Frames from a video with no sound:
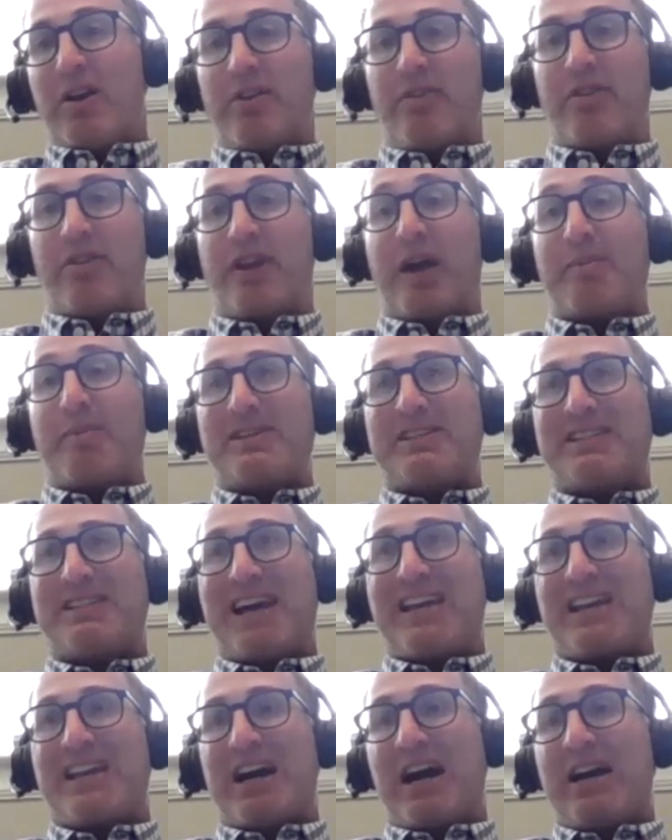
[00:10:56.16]
the companies
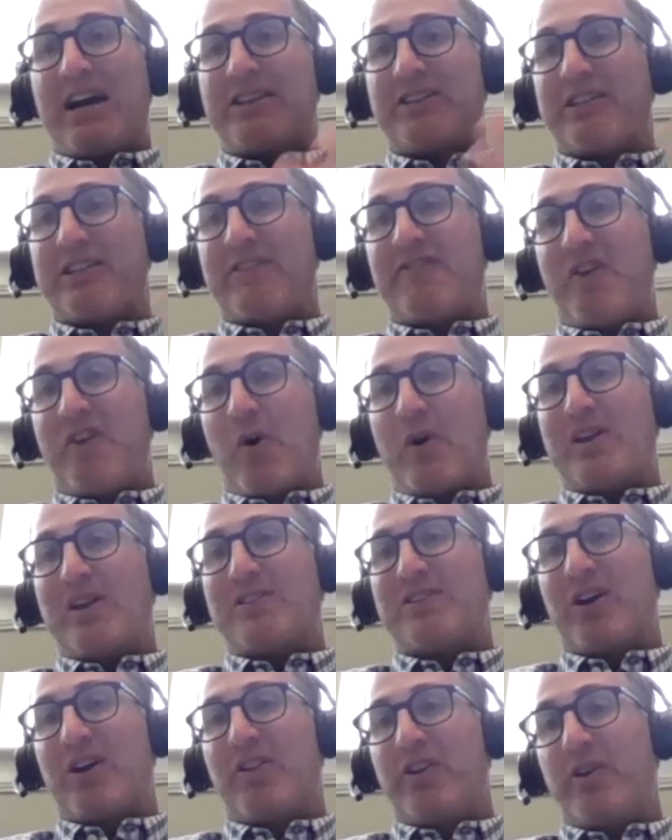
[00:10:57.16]
like us that
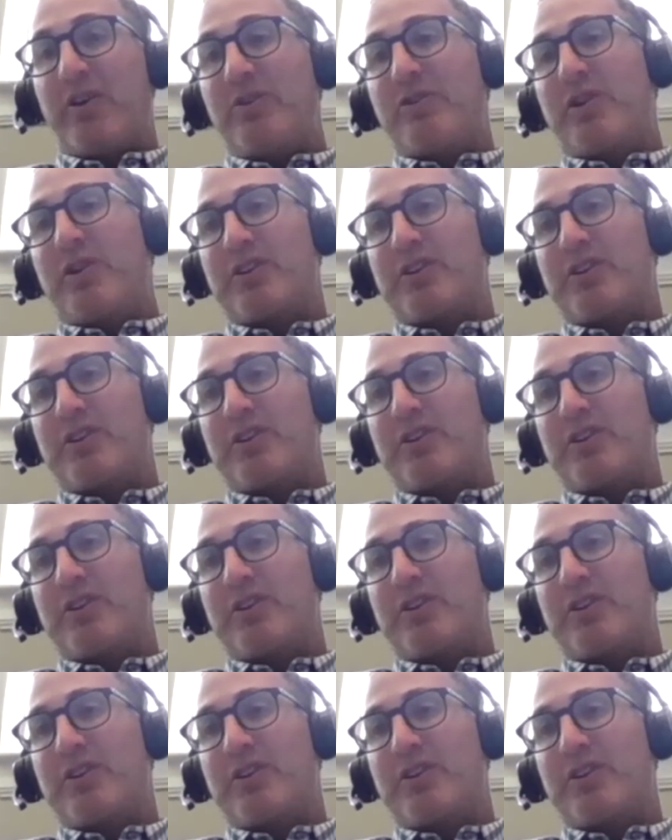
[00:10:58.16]
focus on the user